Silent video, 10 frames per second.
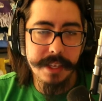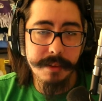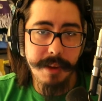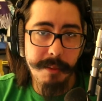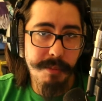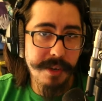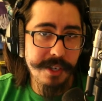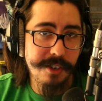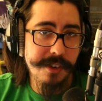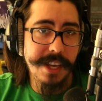I'm pretty
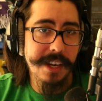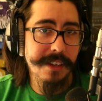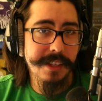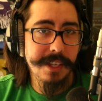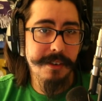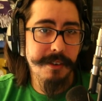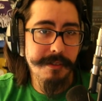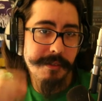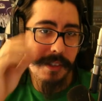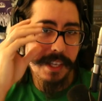sure technically you
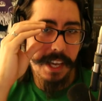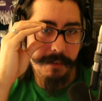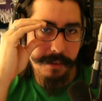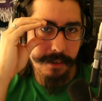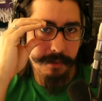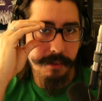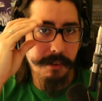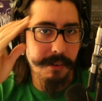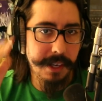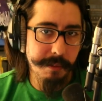don't really have
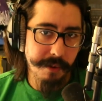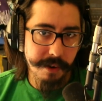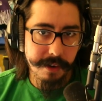control anymore.